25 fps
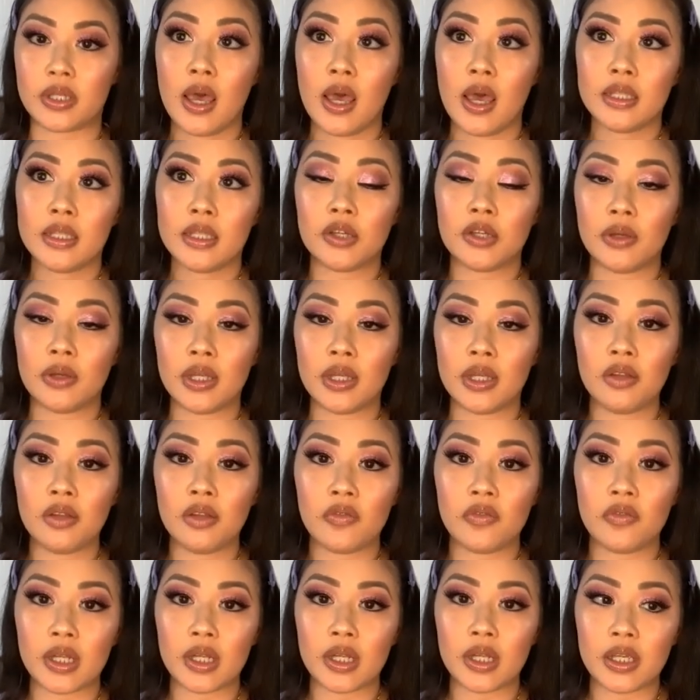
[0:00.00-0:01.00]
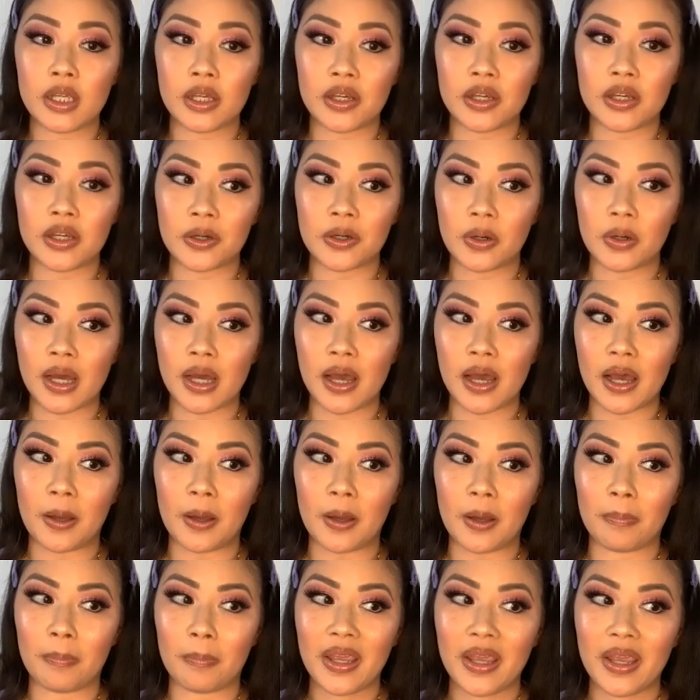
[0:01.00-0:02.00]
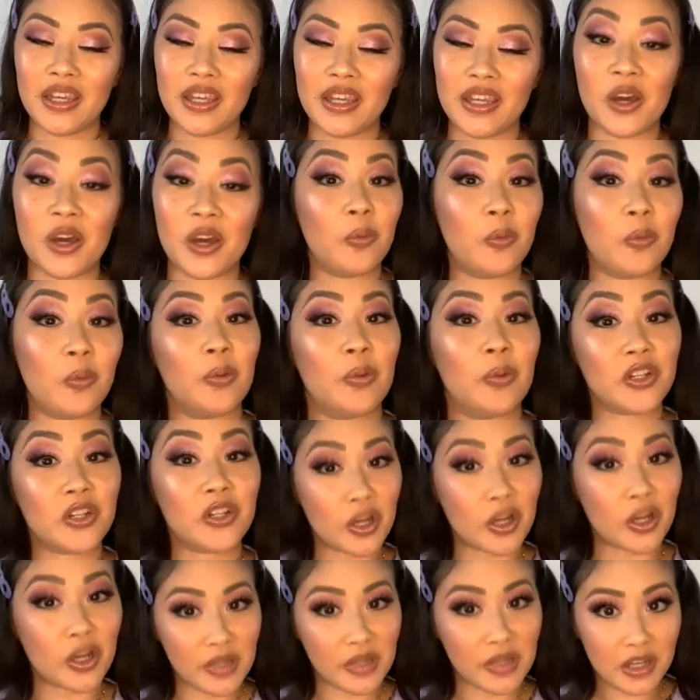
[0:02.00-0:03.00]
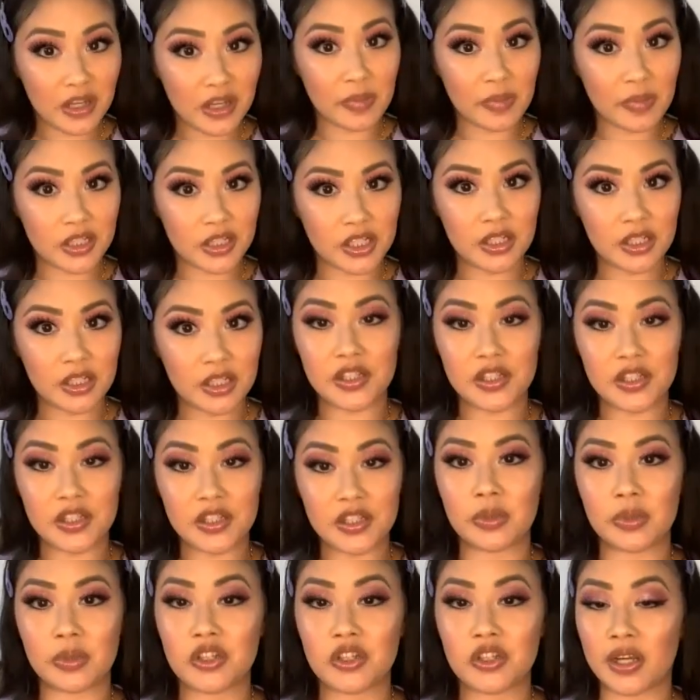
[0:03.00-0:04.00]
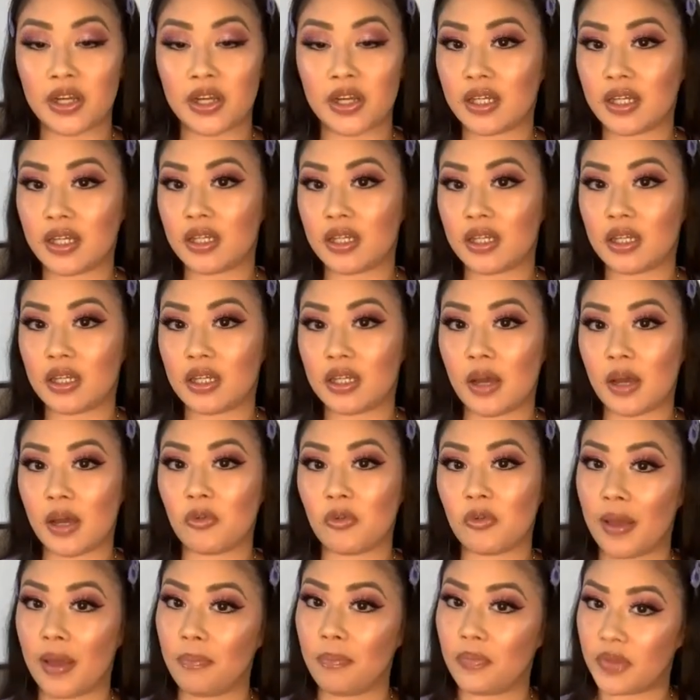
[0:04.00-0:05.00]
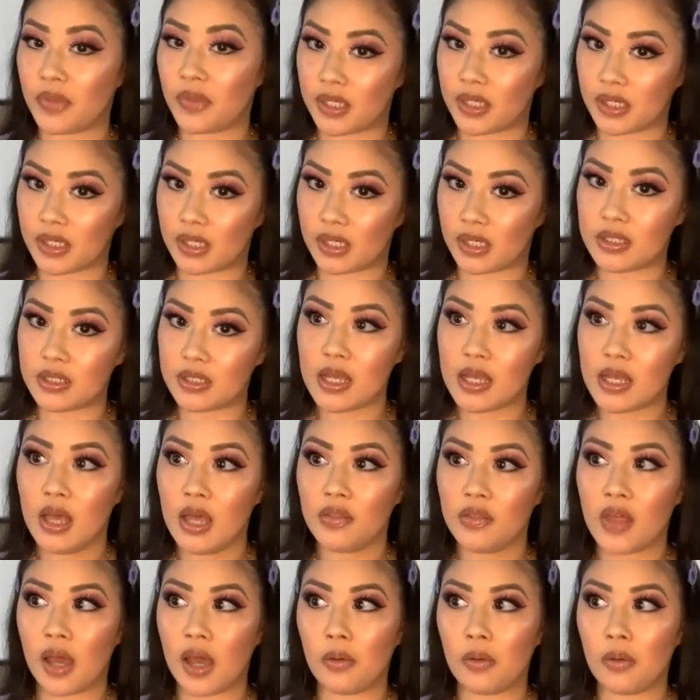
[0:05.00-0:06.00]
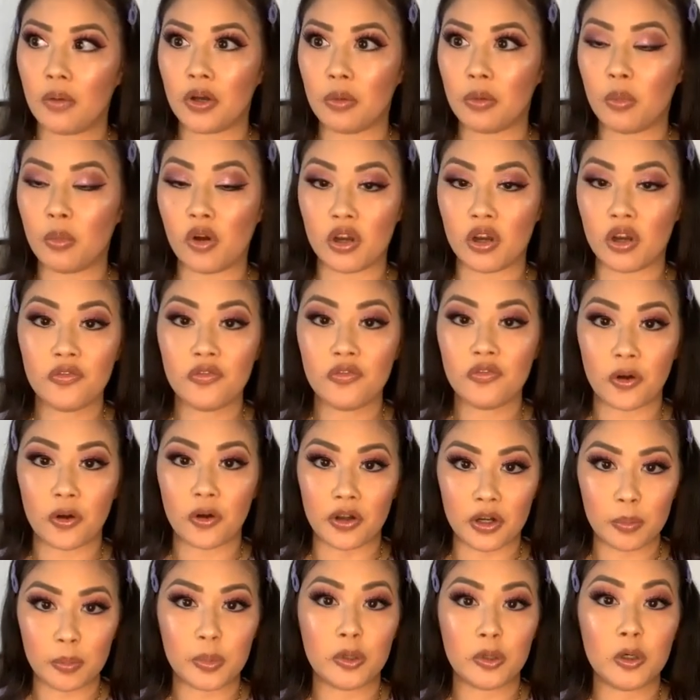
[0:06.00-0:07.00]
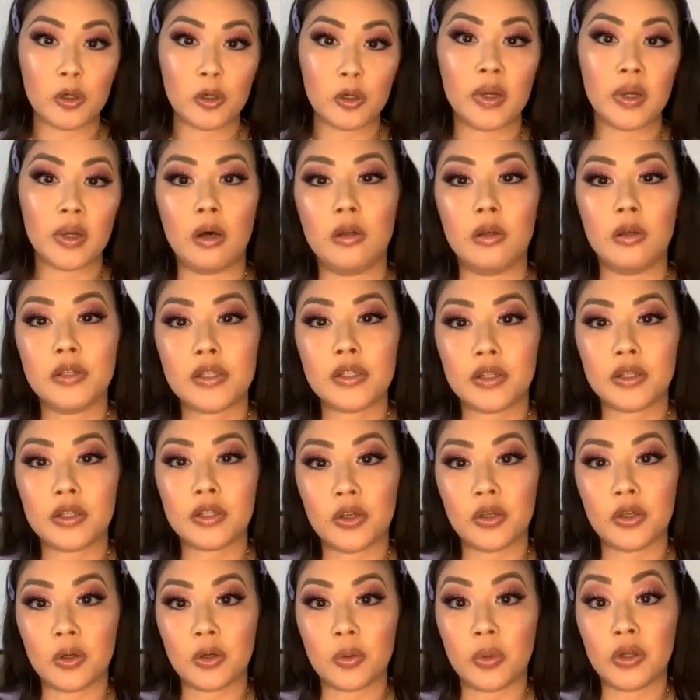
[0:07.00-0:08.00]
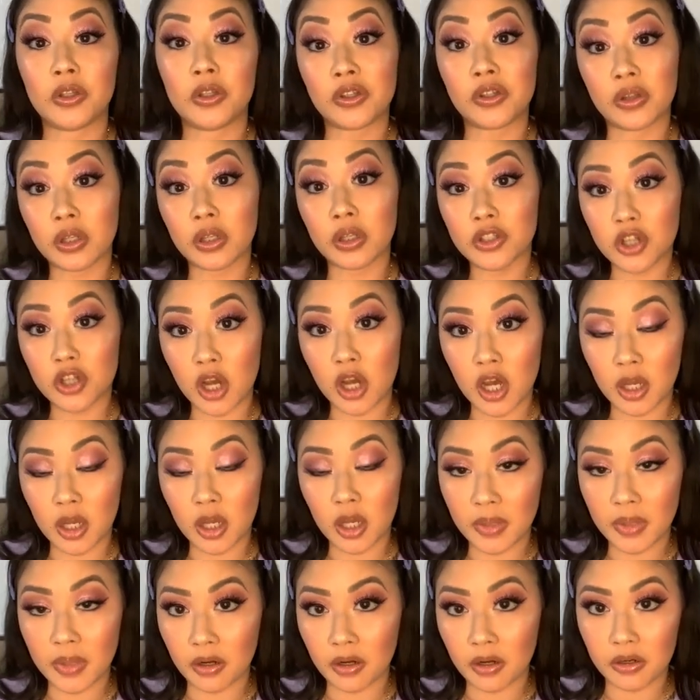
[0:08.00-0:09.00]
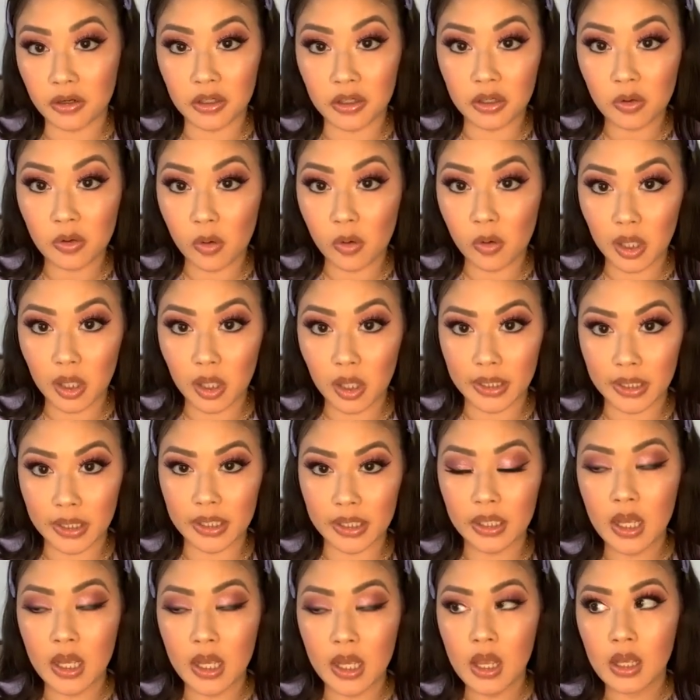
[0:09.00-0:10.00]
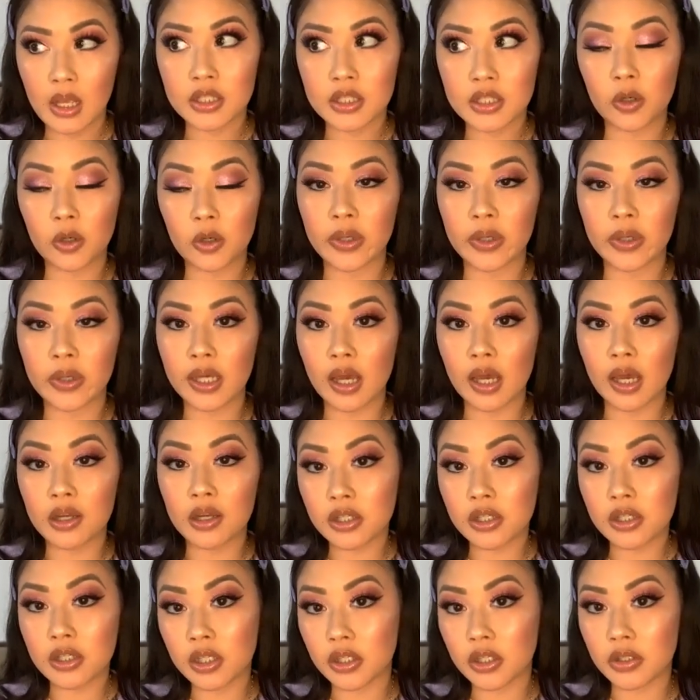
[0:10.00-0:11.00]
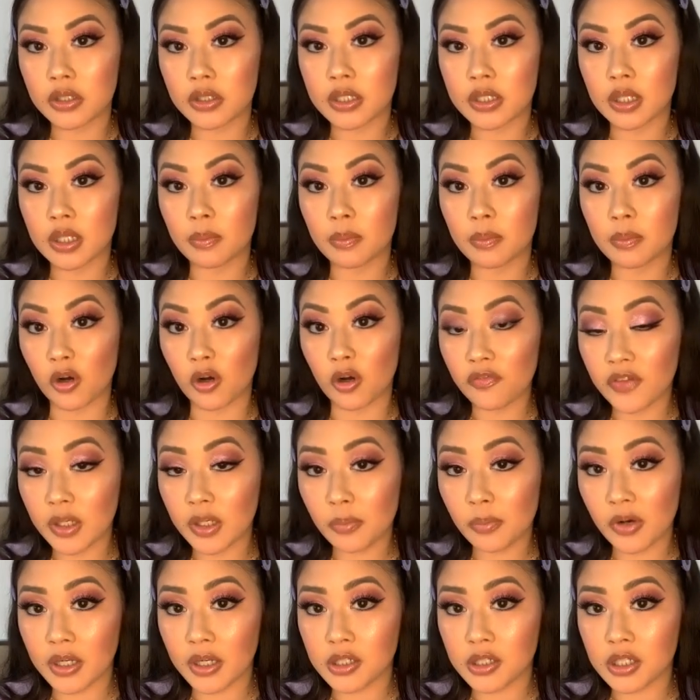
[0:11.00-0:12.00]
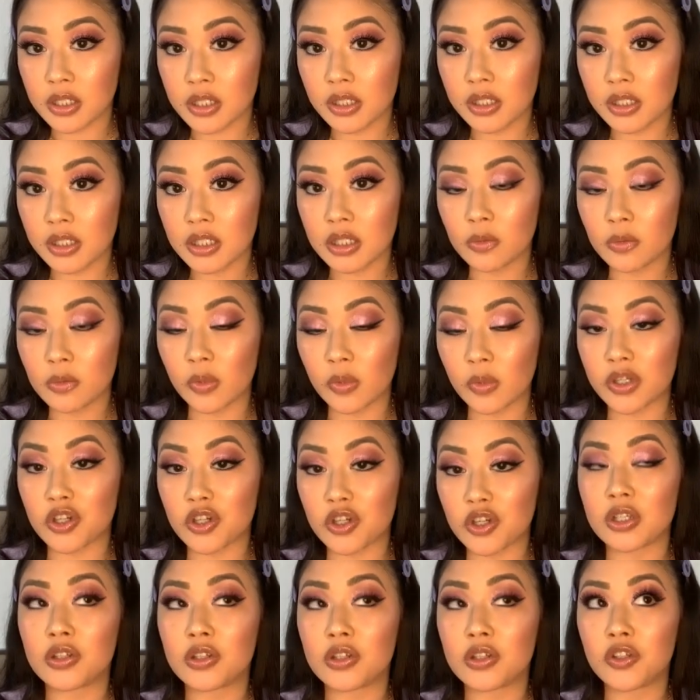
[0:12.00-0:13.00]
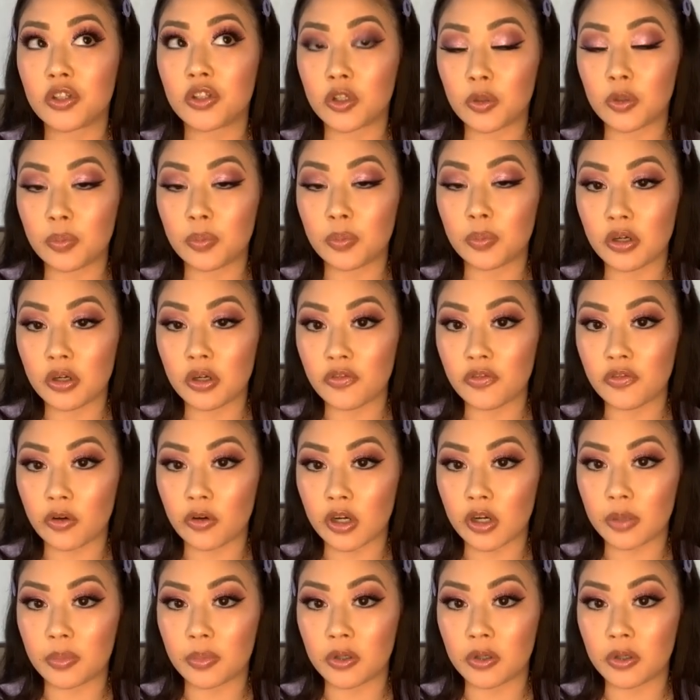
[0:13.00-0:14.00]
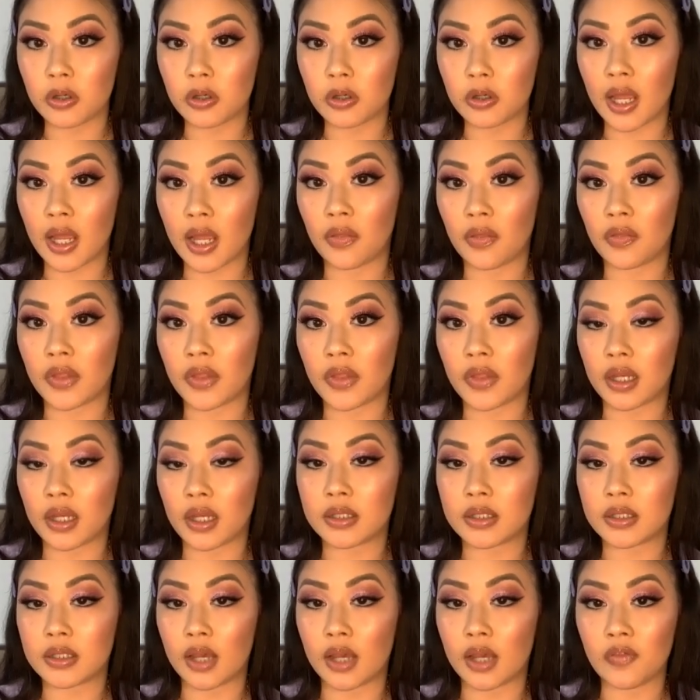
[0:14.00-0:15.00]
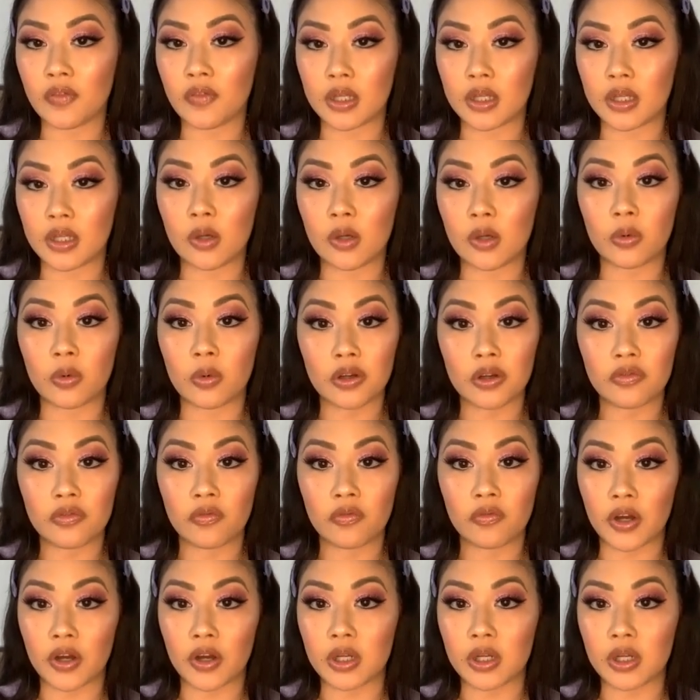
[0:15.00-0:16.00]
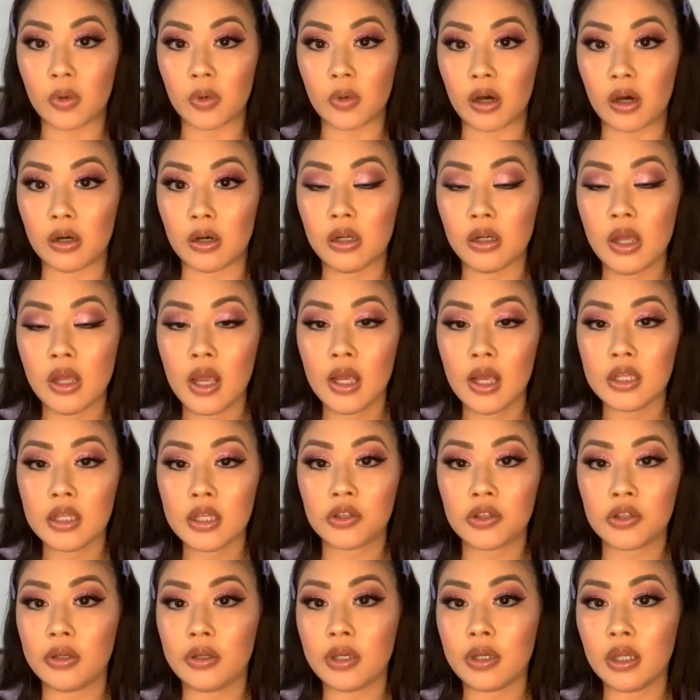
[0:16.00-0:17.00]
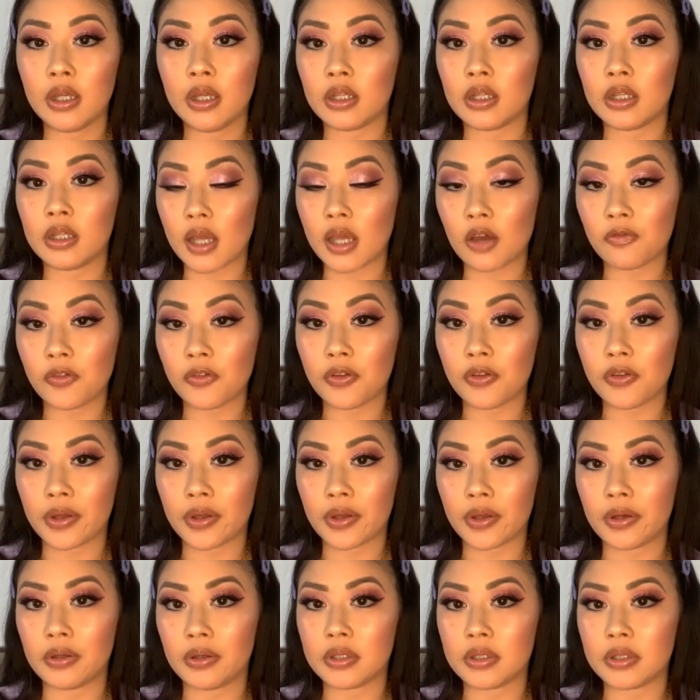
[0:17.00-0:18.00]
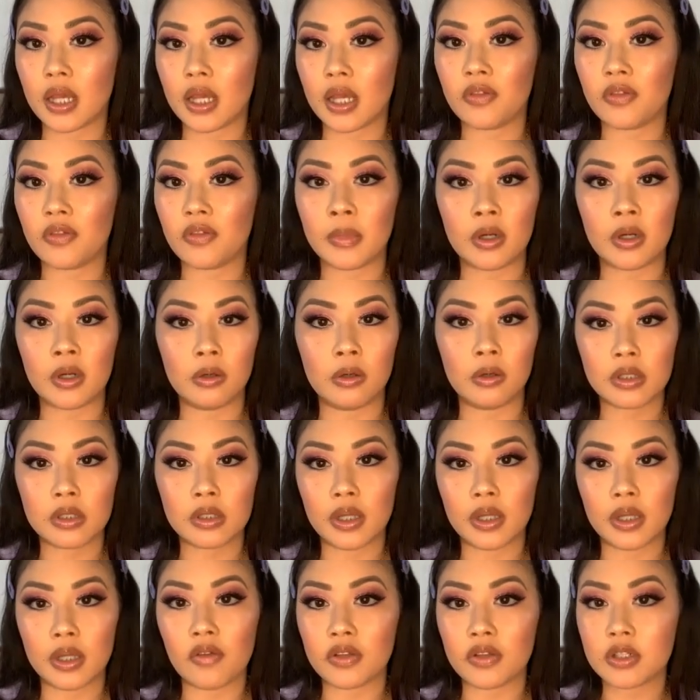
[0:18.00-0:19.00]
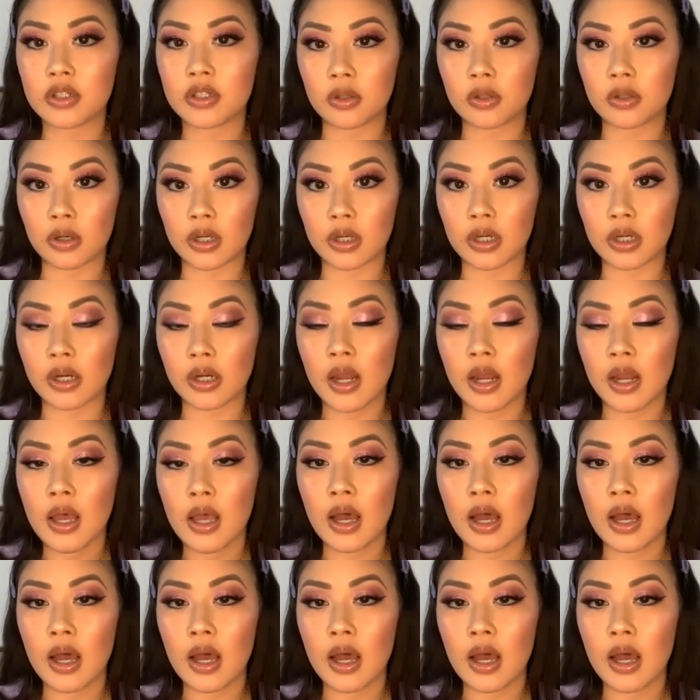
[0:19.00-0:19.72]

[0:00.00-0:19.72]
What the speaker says: So in the video, we were shopping on a budget, so we try to grab things that were more affordable, but also will do the job and are good quality. So we actually use Morphe brushes, which are super affordable, and they definitely work very well. So you can look out for those. They have an Ulta, they have a store.